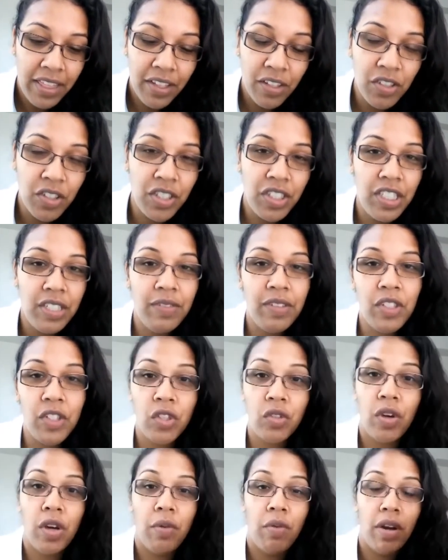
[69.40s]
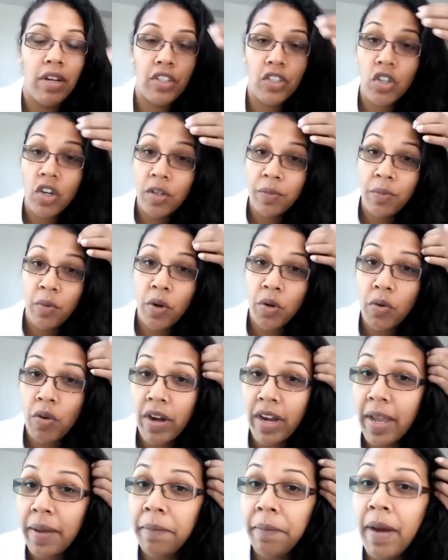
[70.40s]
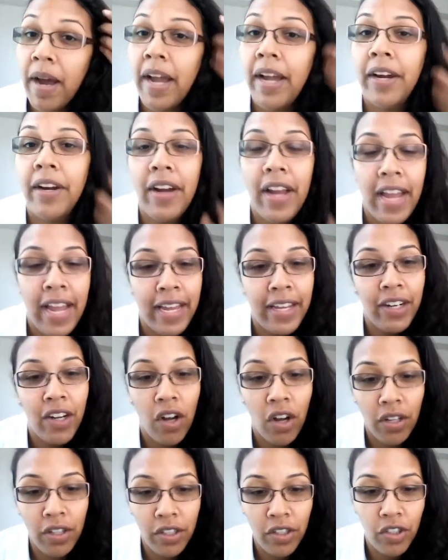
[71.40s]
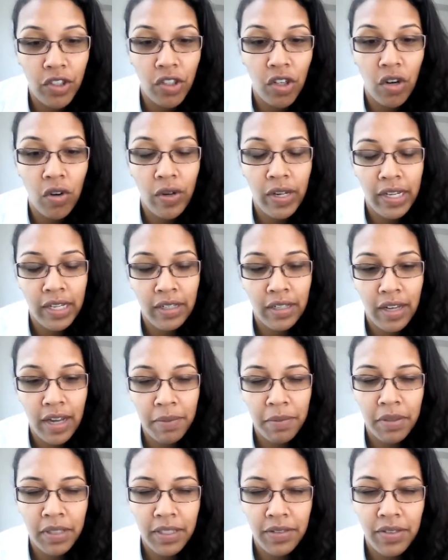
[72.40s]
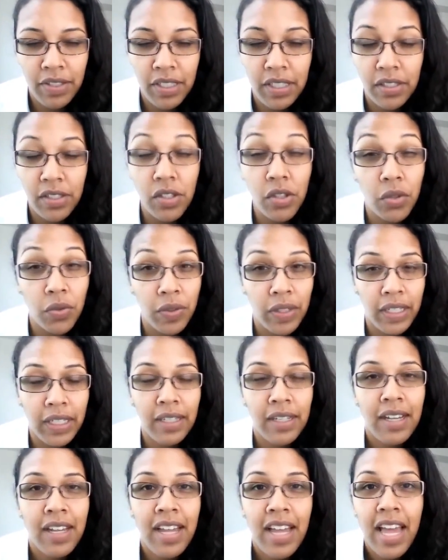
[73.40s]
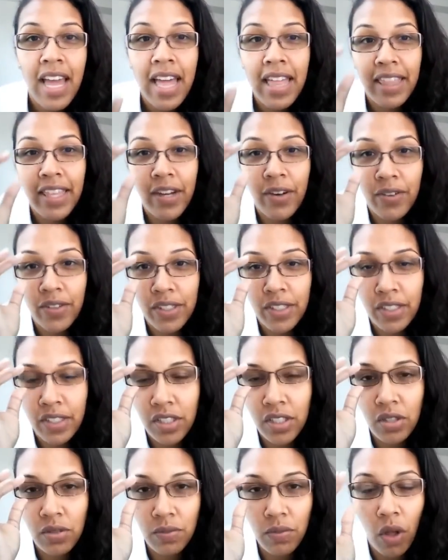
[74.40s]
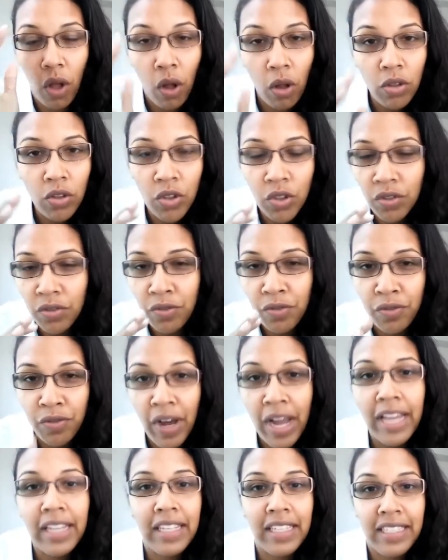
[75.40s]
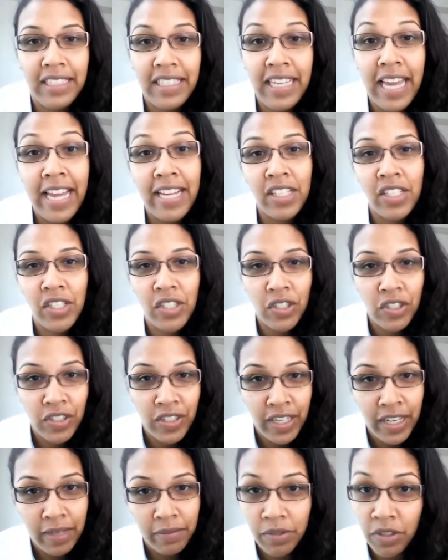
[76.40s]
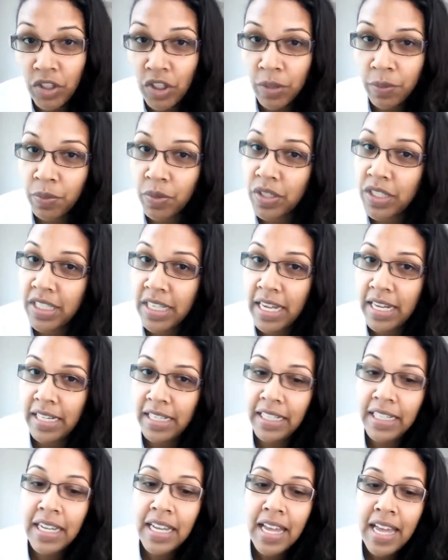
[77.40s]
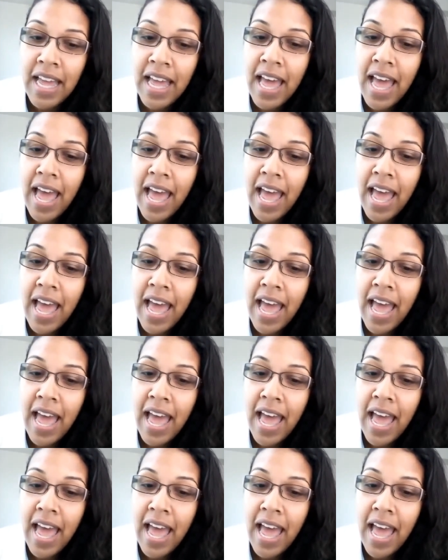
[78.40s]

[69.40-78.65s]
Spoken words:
There's a TV show I watched called Boardwalk Empire. And on the show in, I believe, season 3, there is this ultra violent gangster named Gyp Rosetti.